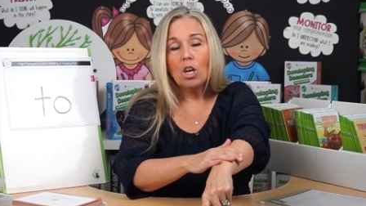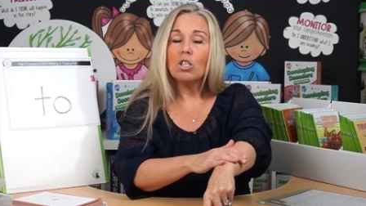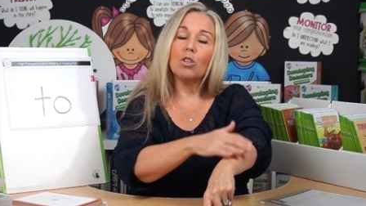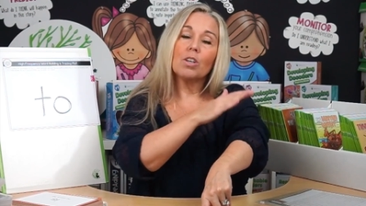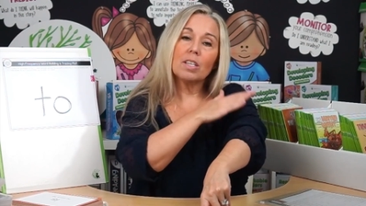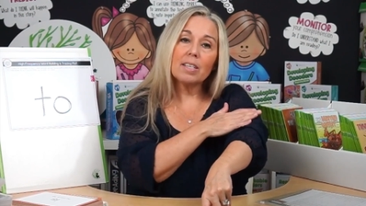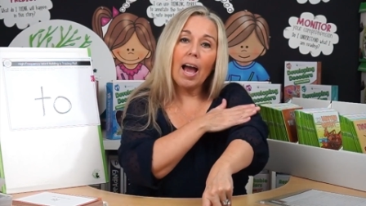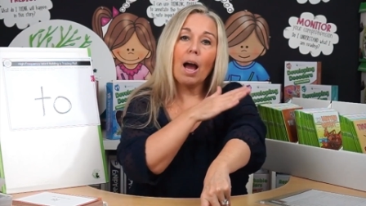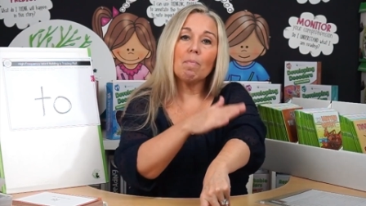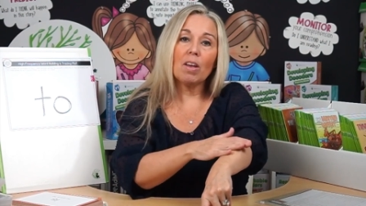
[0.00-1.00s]
So you could
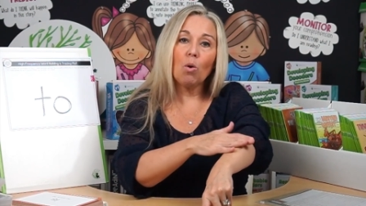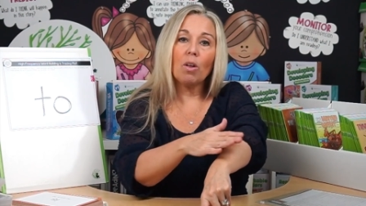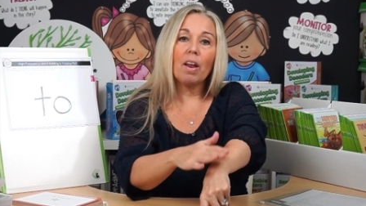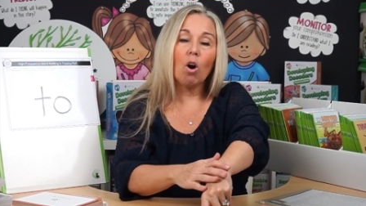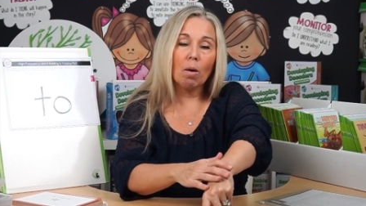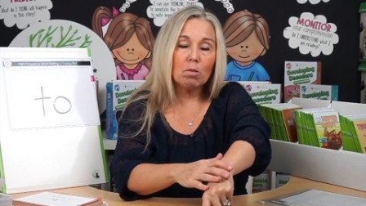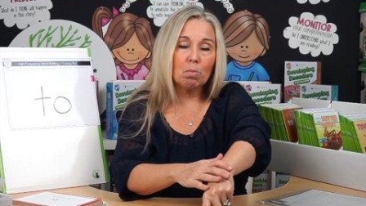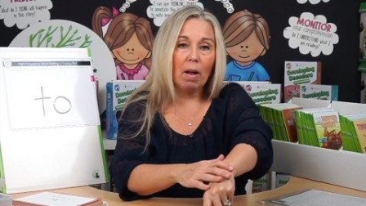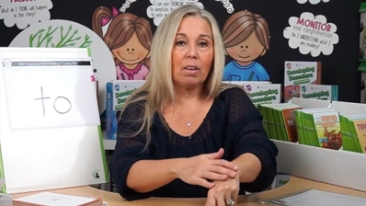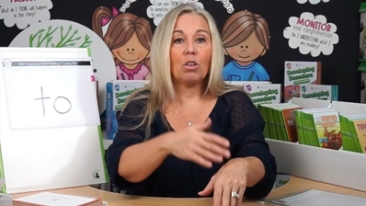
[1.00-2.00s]
tap, they call that arm
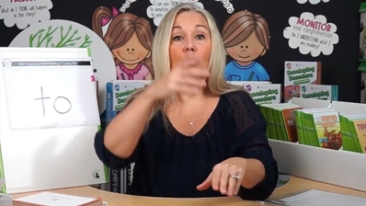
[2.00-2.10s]
spelling.